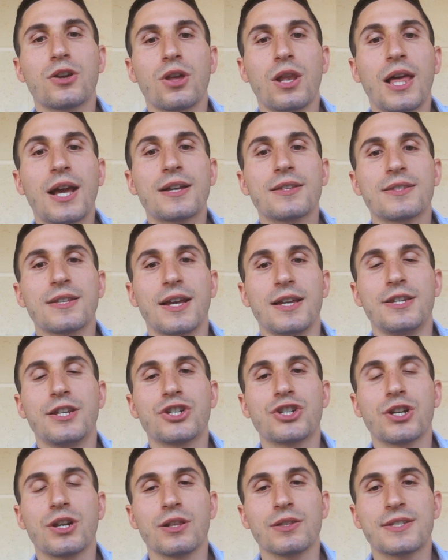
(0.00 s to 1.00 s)
collect
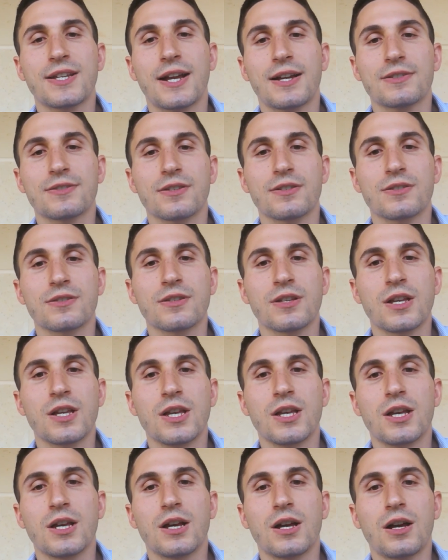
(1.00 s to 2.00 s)
additional taxes,
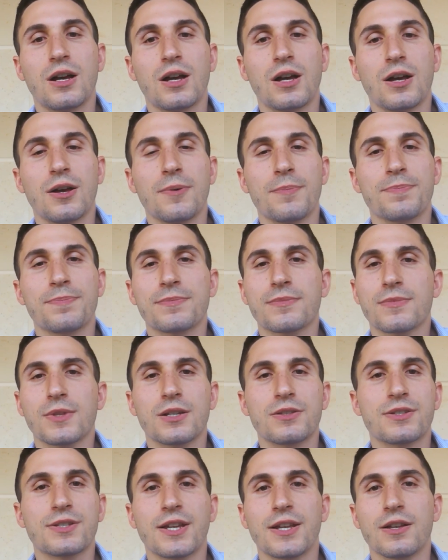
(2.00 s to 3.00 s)

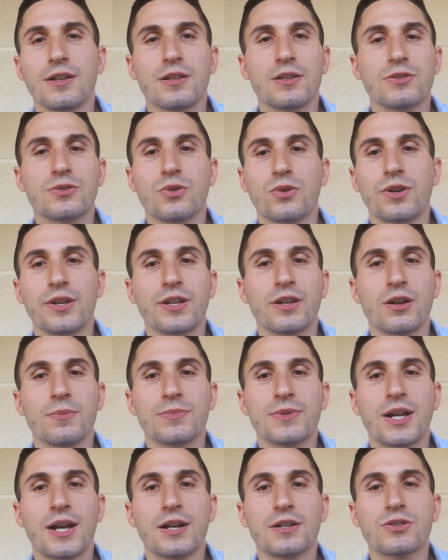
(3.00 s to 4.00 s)
sales or income
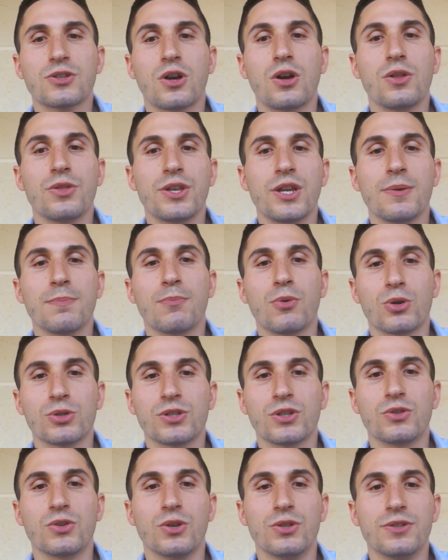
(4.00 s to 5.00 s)
tax on the
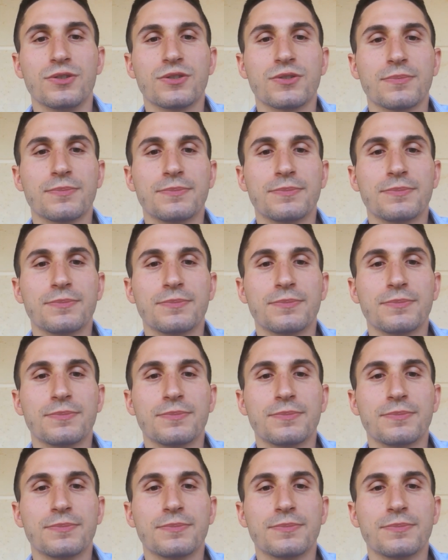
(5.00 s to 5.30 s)
imported goods.